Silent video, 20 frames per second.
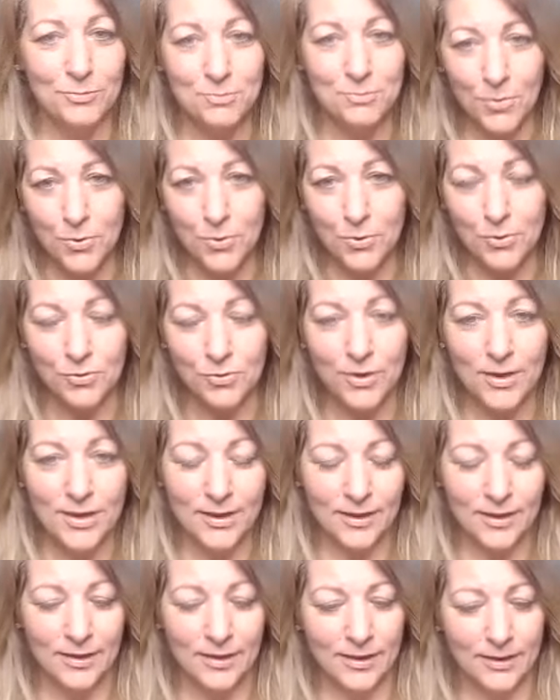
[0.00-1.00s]
move.
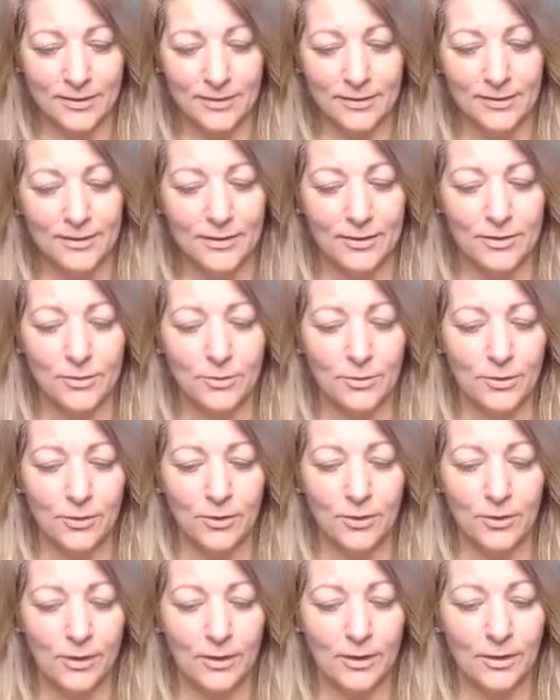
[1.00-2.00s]
And you,
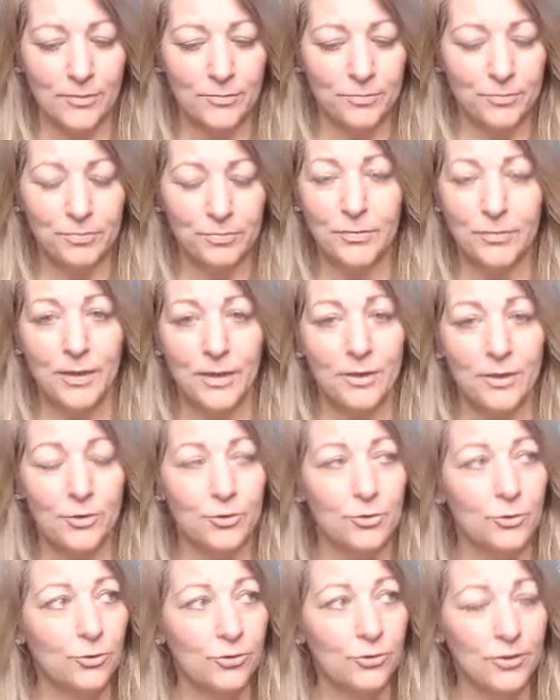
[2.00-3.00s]
um, you
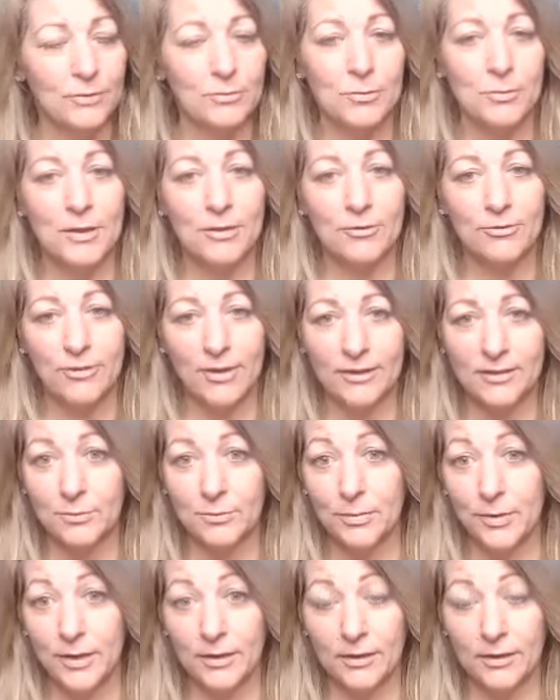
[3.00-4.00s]
do seem to be affected
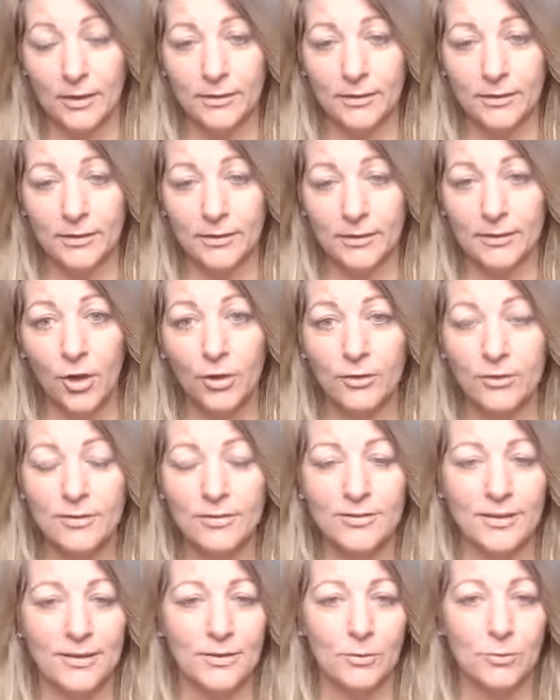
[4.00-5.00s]
by like the
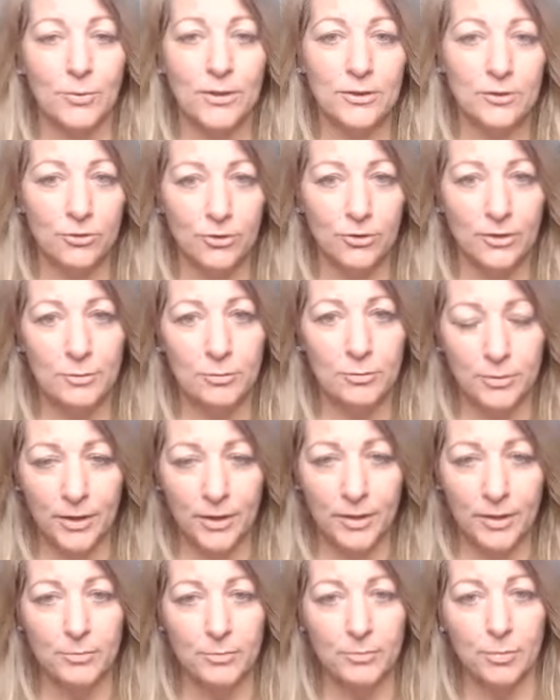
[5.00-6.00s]
darkness and wintry
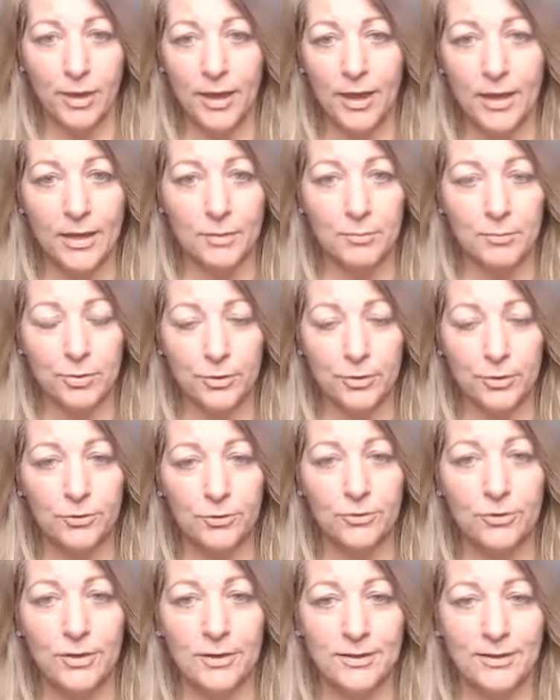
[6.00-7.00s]
kind of blah and
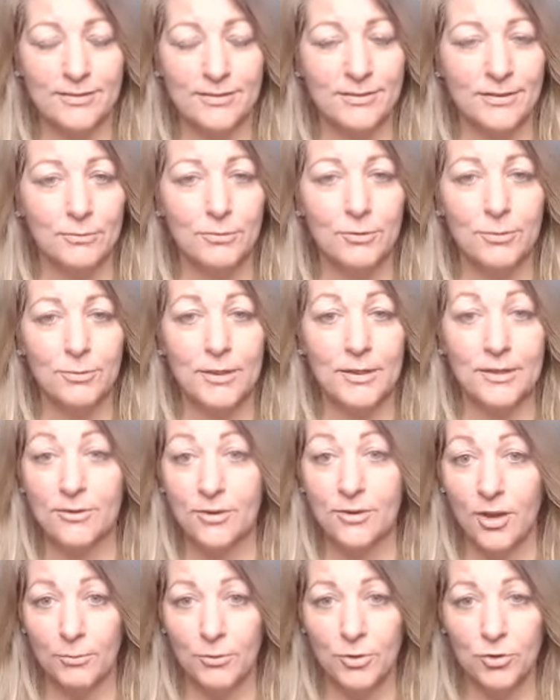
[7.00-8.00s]
blues and this seems to be the
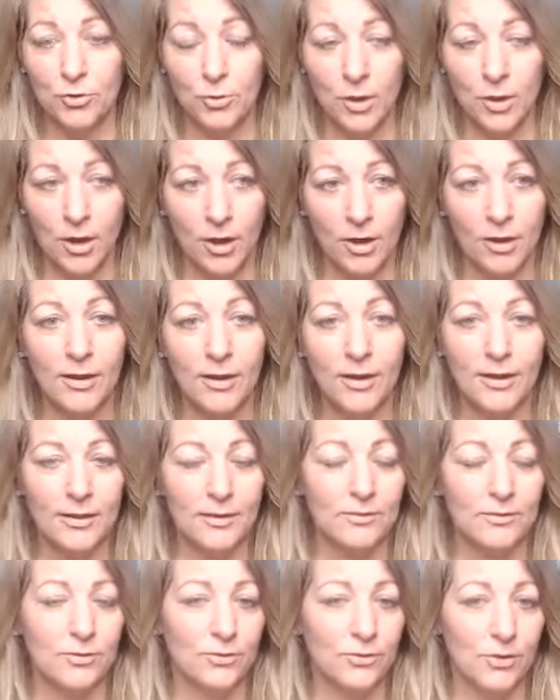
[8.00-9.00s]
time when you are
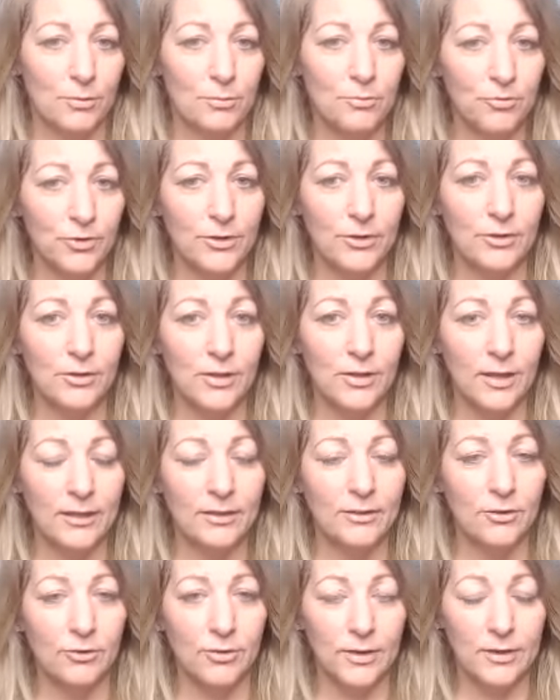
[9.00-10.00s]
some feel like
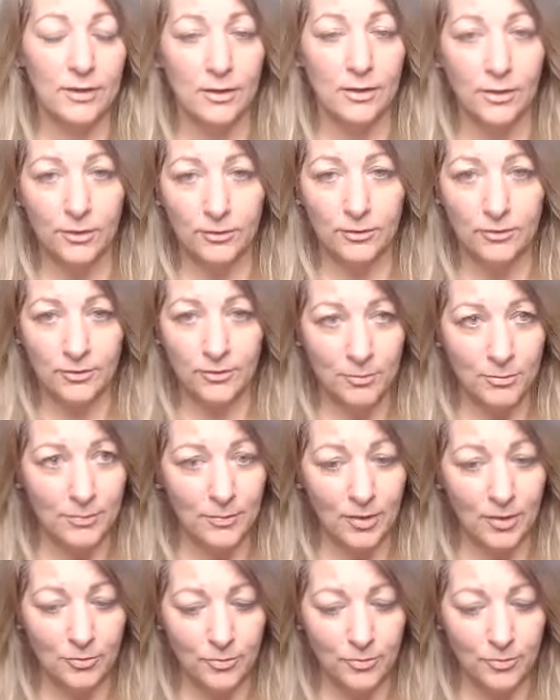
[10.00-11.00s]
they're in a some
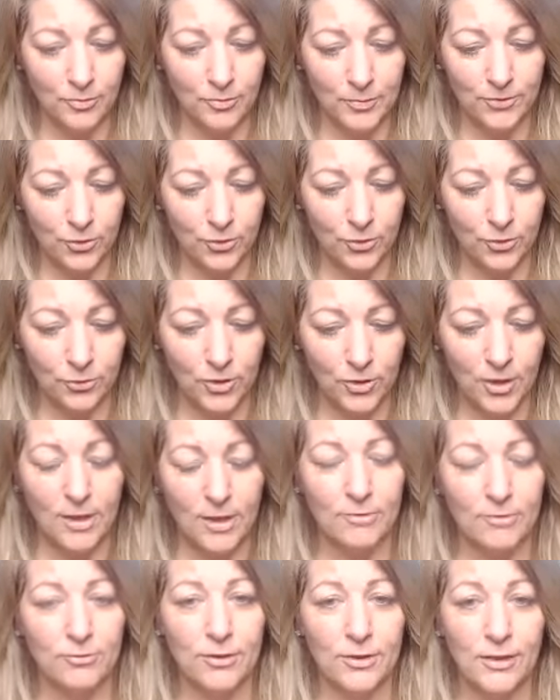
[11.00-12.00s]
of my virgos
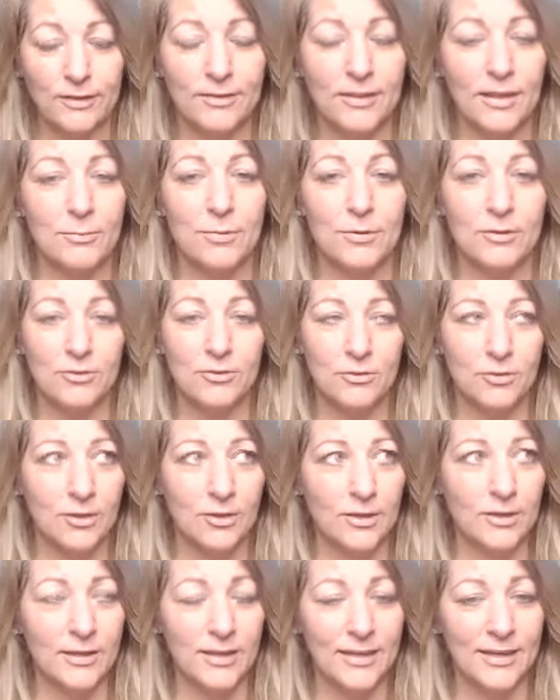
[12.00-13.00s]
feel like they've been
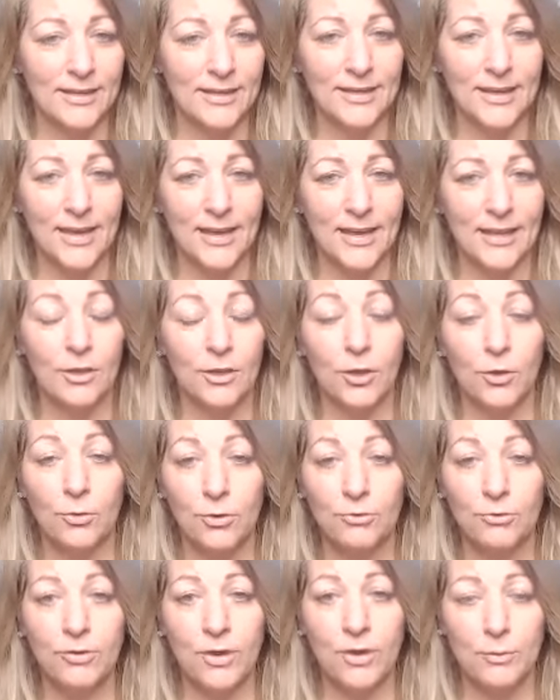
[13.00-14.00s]
sitting in a
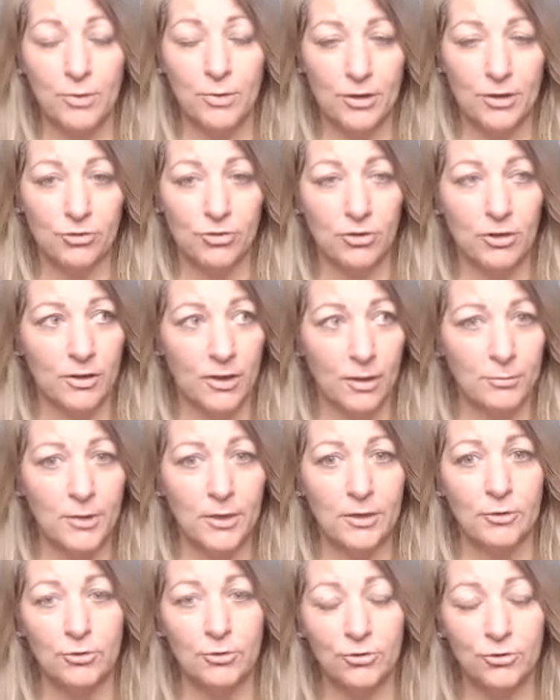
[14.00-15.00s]
lower vibration and i'm not
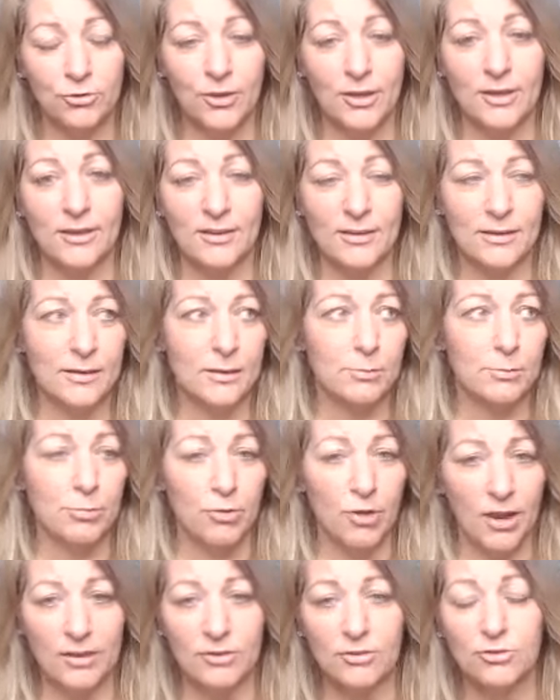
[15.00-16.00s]
going to say
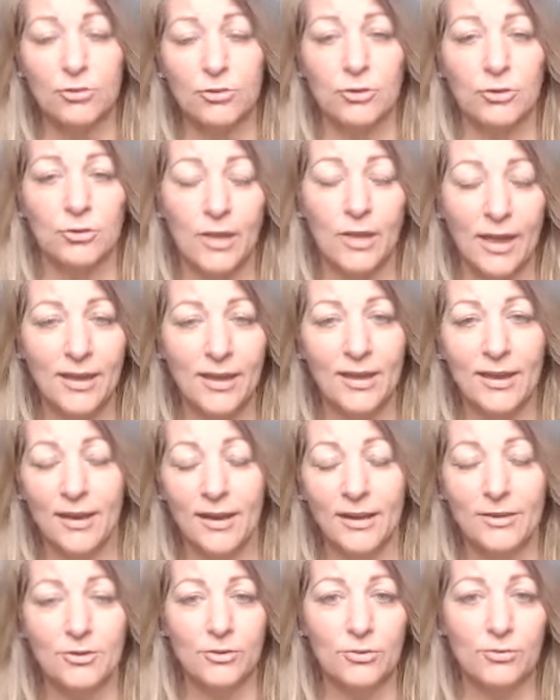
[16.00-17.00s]
depressed or that
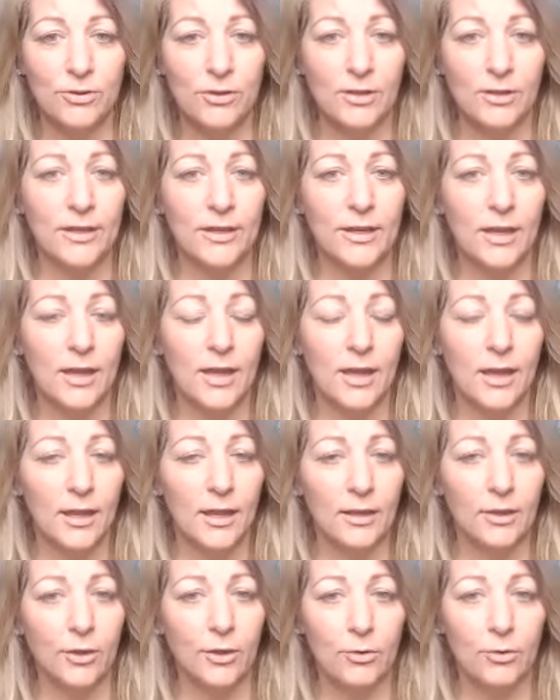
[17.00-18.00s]
i just feel like a
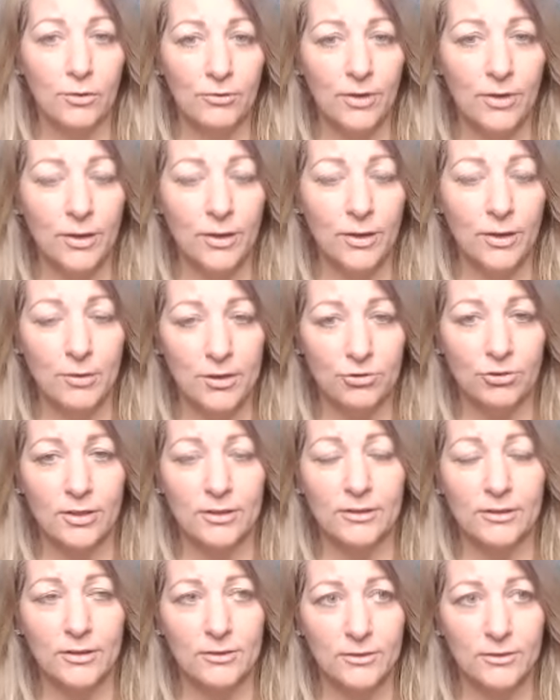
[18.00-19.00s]
lower vibration
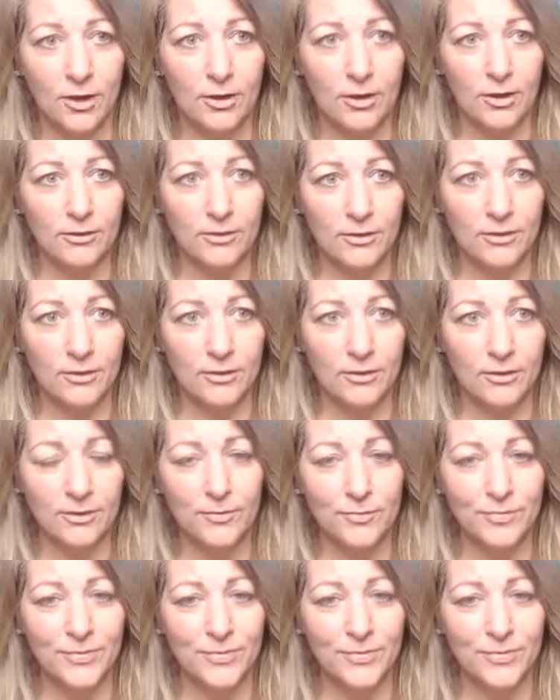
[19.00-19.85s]
like the darkness